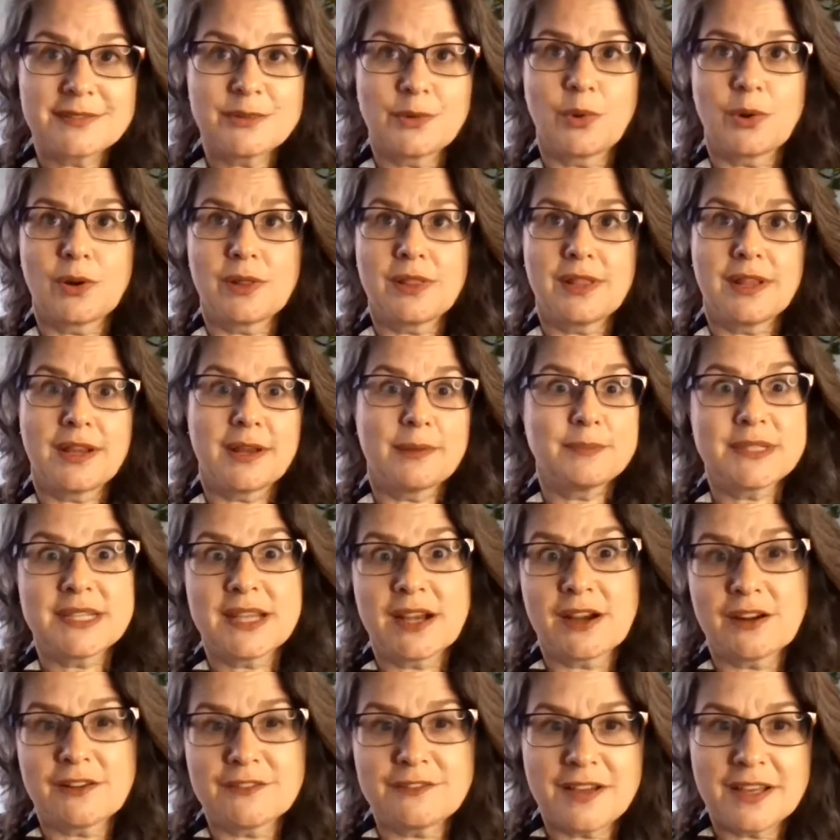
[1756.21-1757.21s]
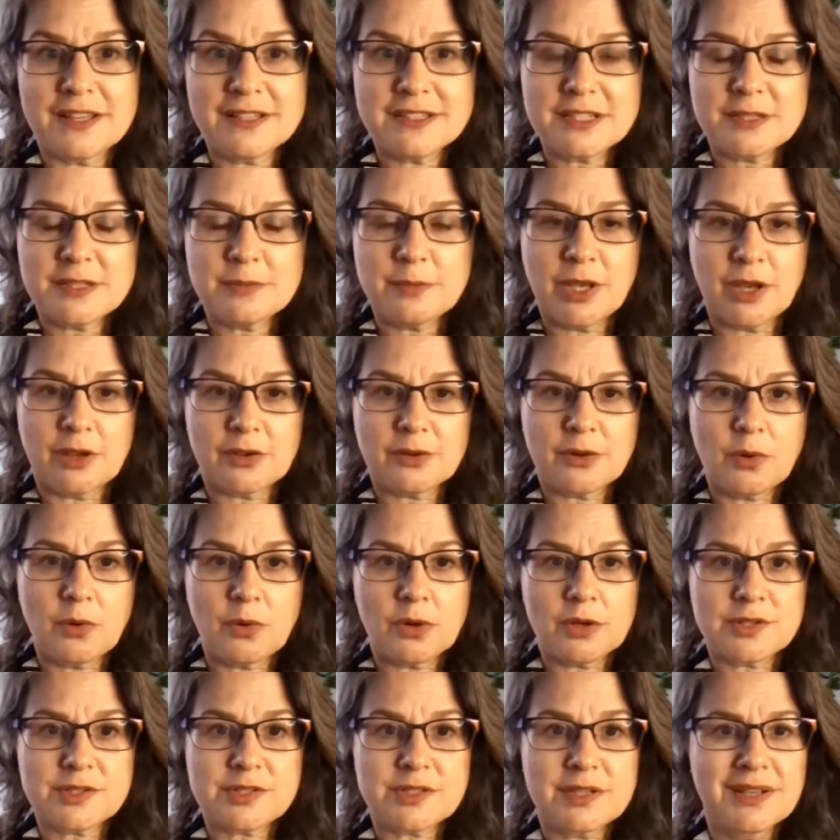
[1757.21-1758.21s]
or that I'm terrified to be on a
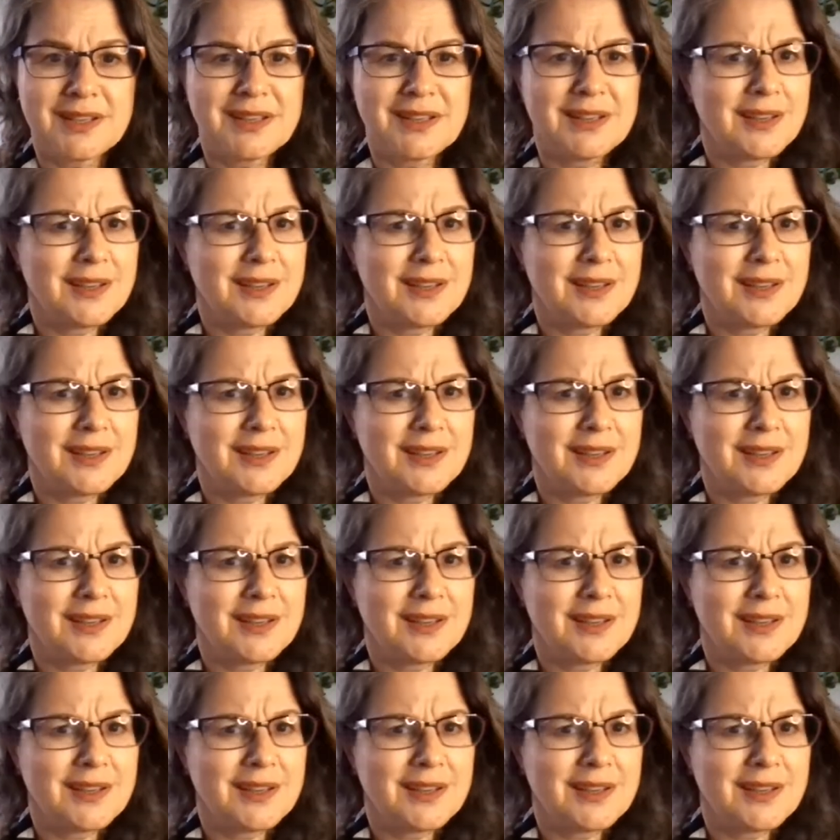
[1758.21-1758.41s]
horse.